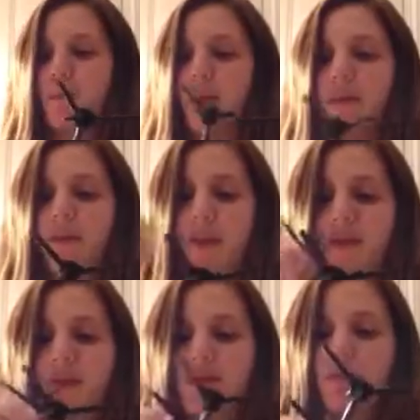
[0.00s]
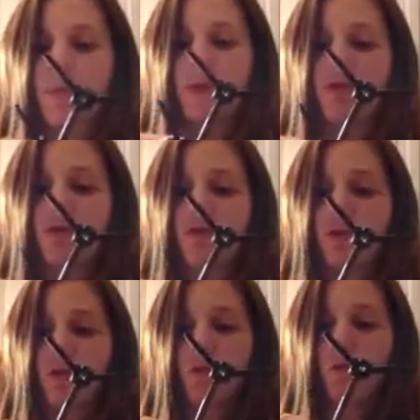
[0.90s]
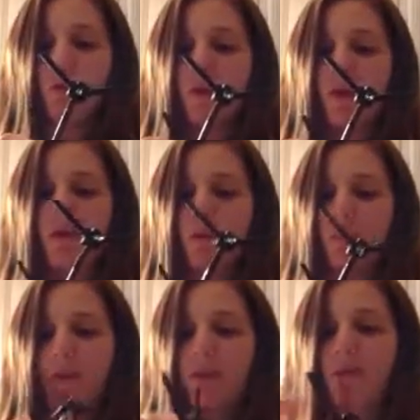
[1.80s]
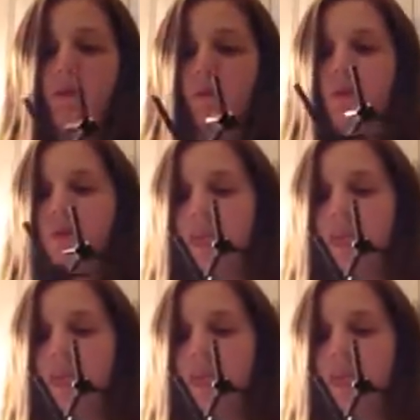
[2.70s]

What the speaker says: And if I just switch one of those methyl groups over